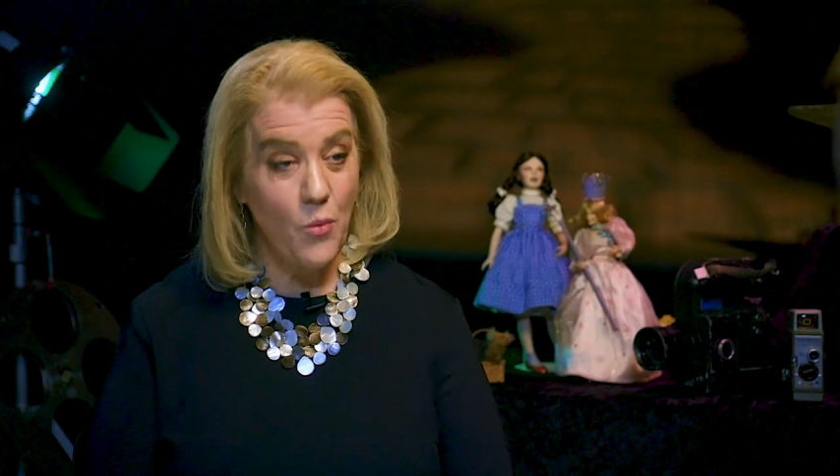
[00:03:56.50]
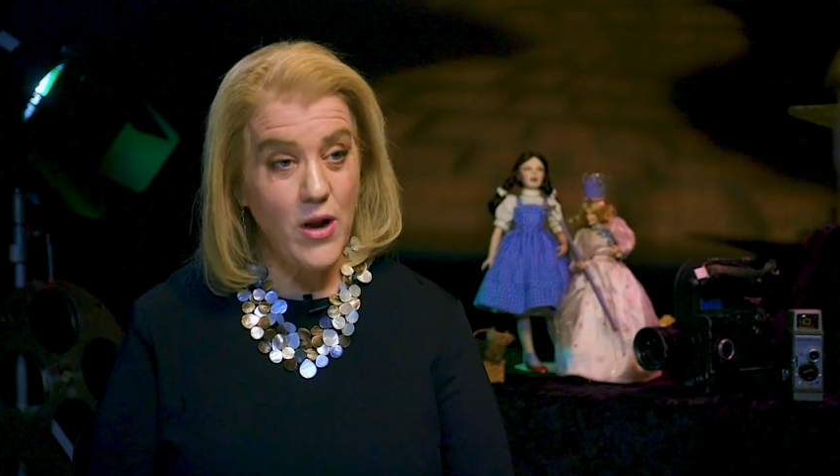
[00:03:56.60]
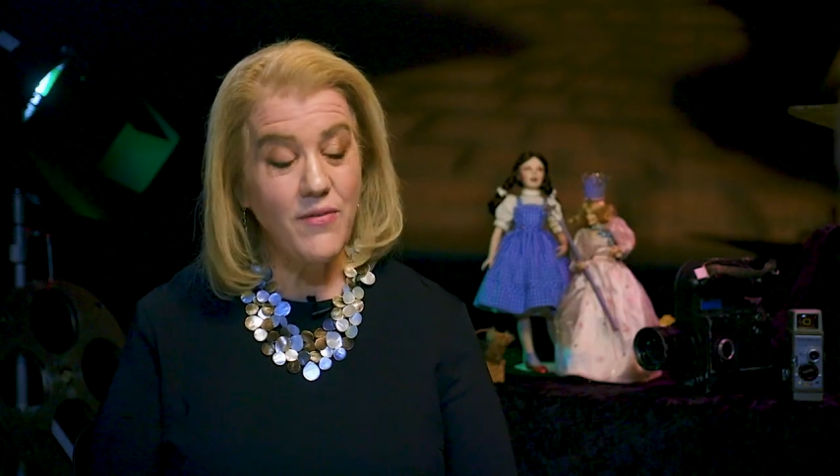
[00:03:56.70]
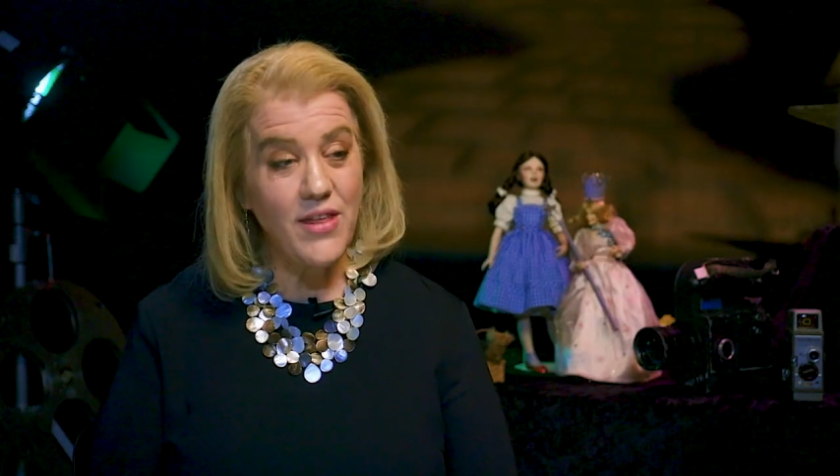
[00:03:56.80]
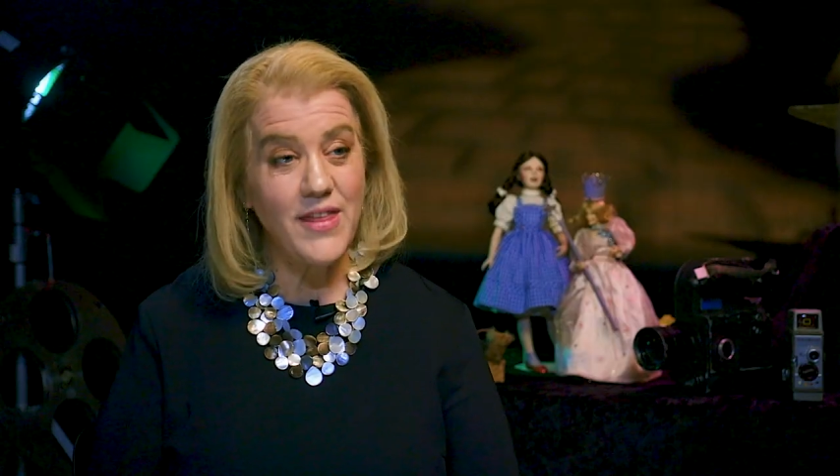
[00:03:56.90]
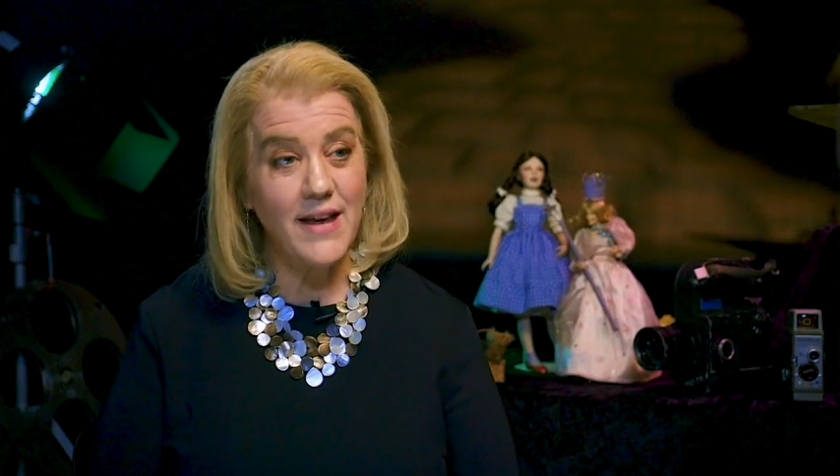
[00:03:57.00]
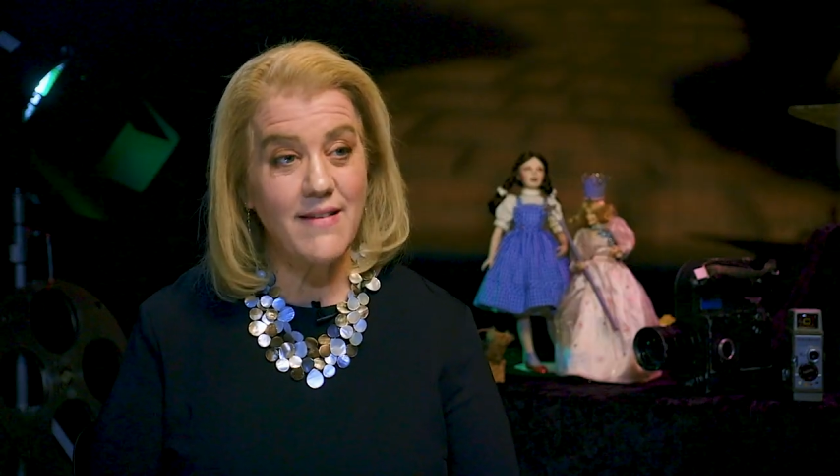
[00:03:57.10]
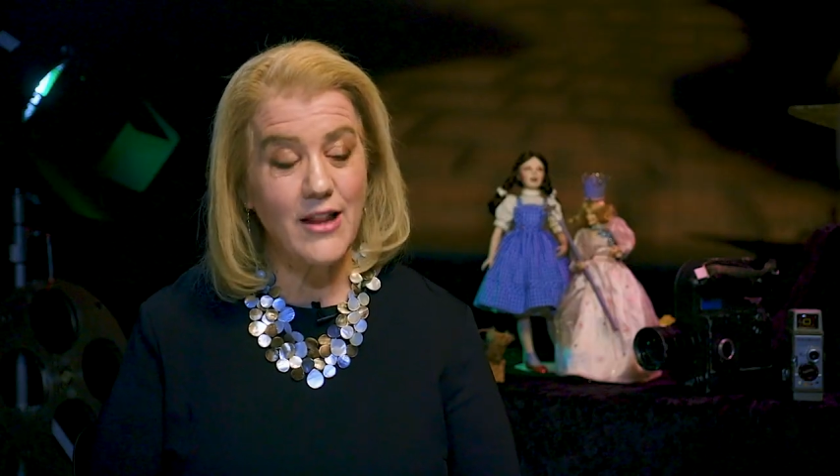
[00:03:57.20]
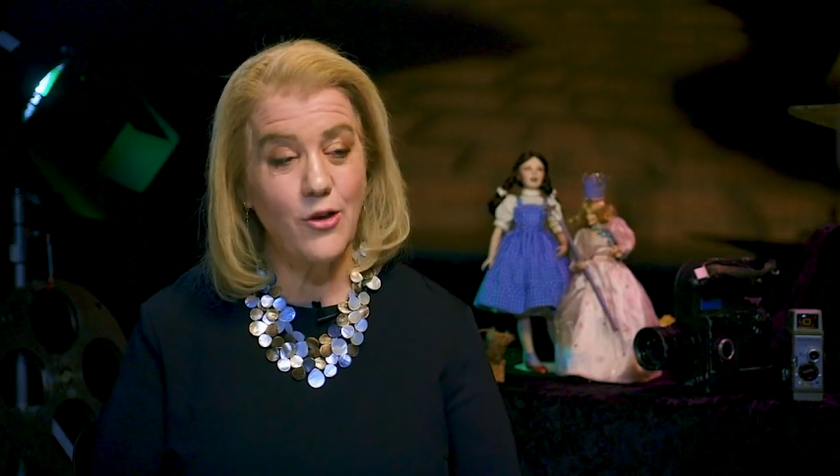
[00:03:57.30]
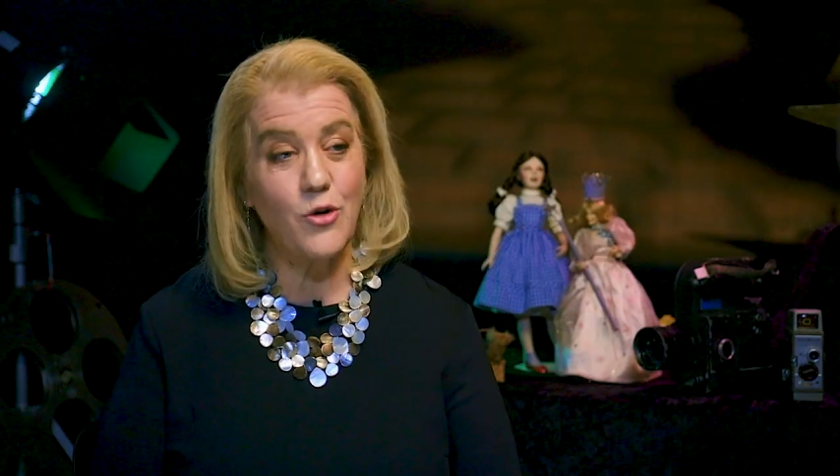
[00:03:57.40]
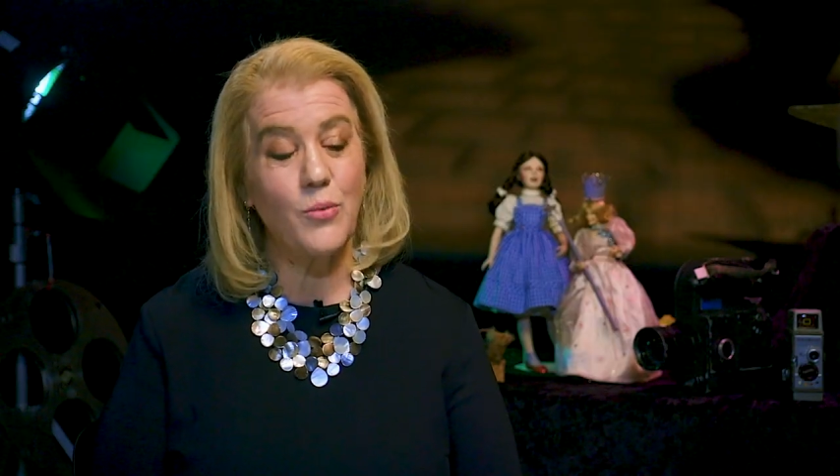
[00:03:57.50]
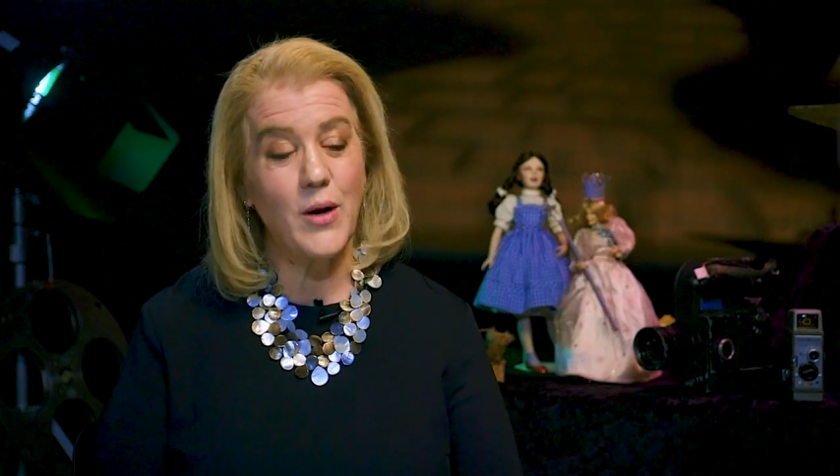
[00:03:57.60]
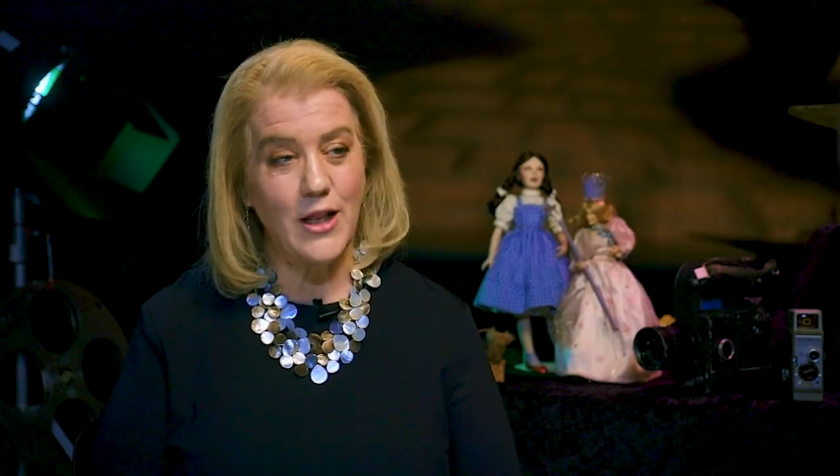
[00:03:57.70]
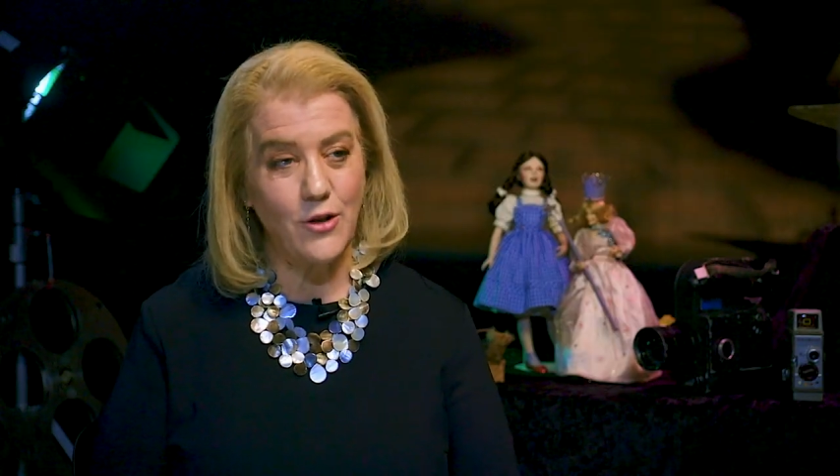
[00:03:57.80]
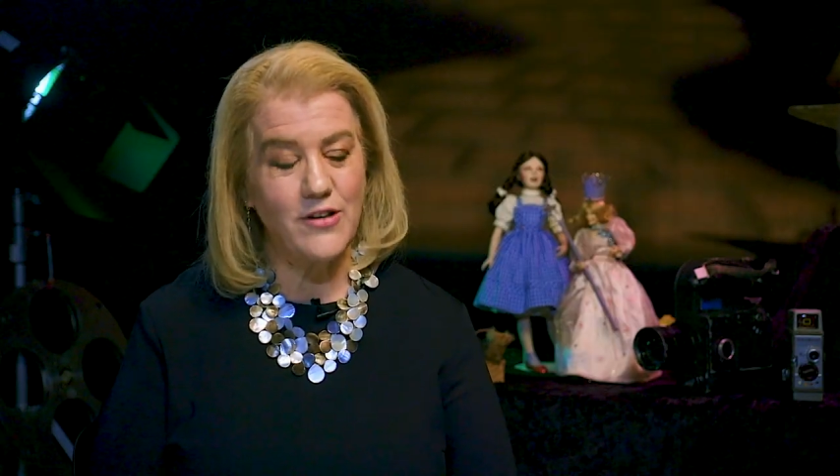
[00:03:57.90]
one of the things I learned
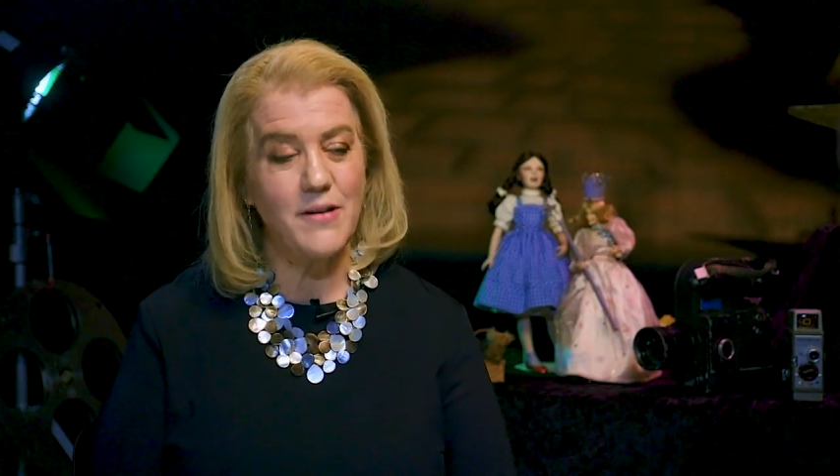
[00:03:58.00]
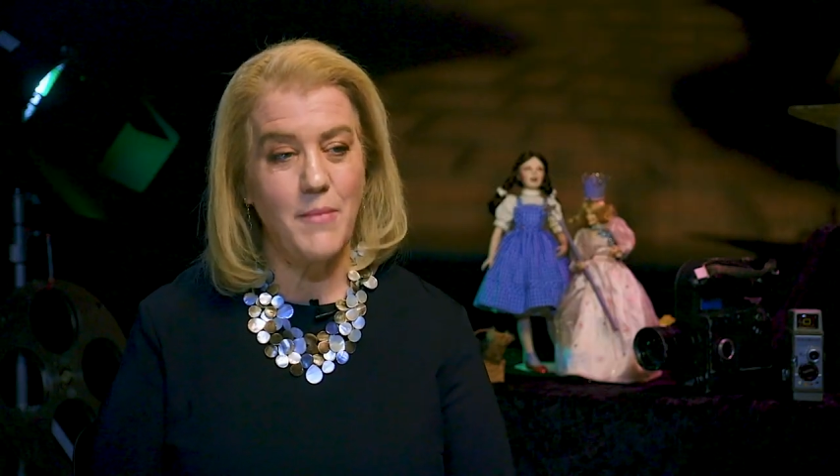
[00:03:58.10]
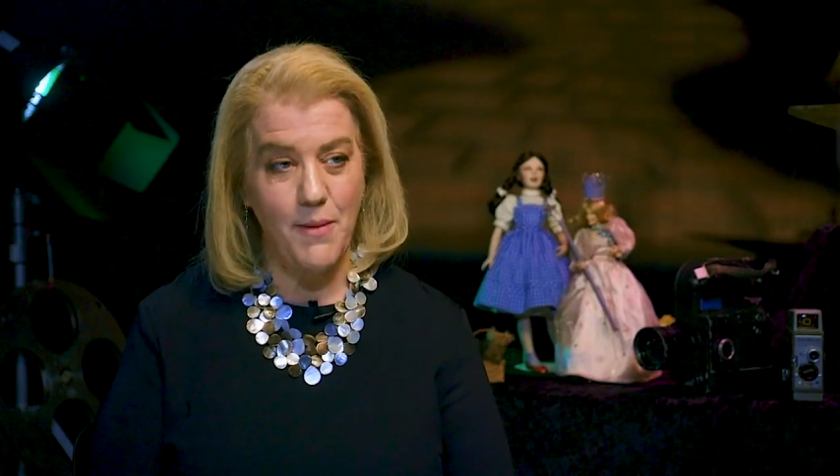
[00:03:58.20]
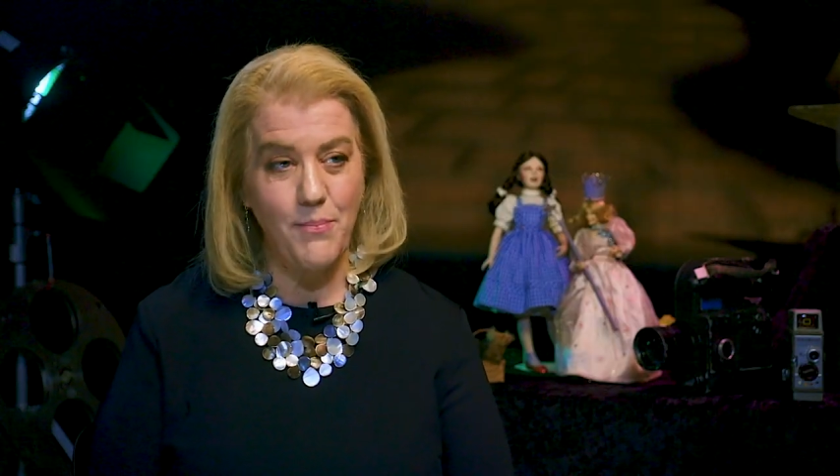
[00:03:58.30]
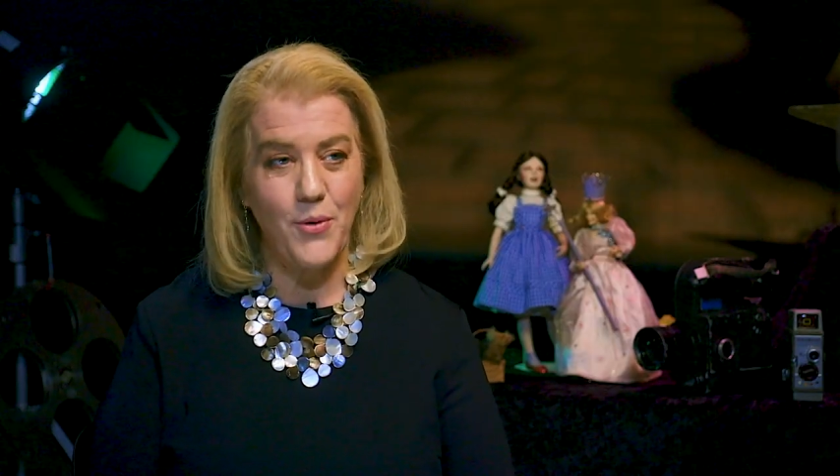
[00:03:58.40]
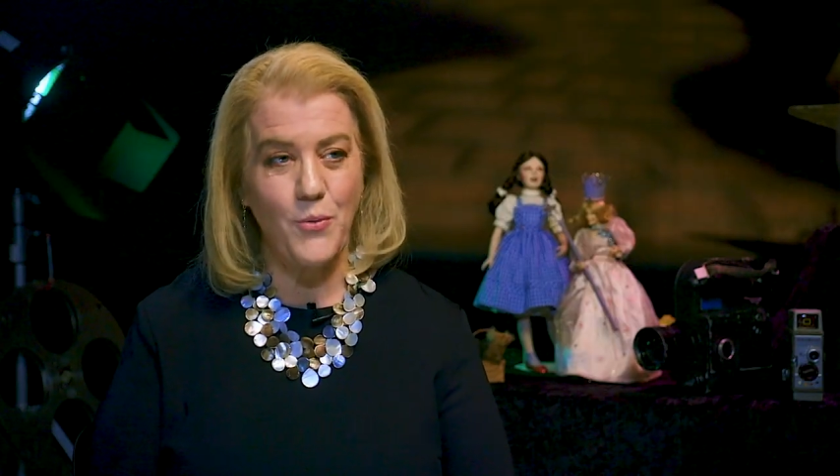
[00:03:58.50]
when I looked him up